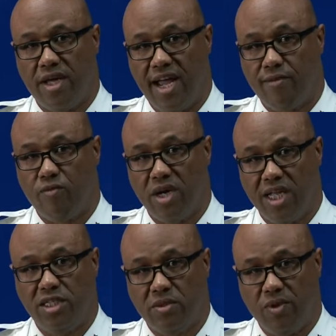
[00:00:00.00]
have
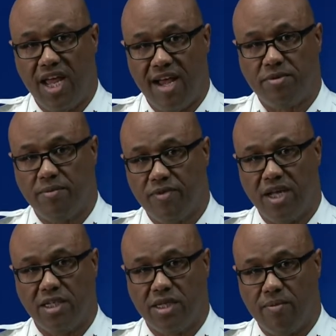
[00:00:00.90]
released, we have some
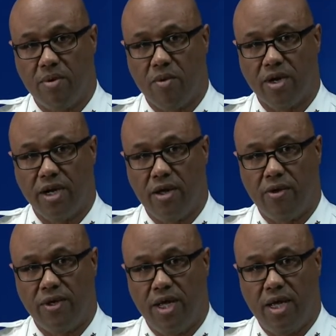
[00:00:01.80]
things that we're working
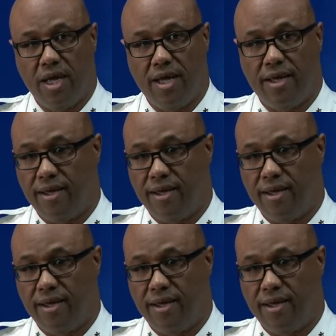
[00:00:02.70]
on,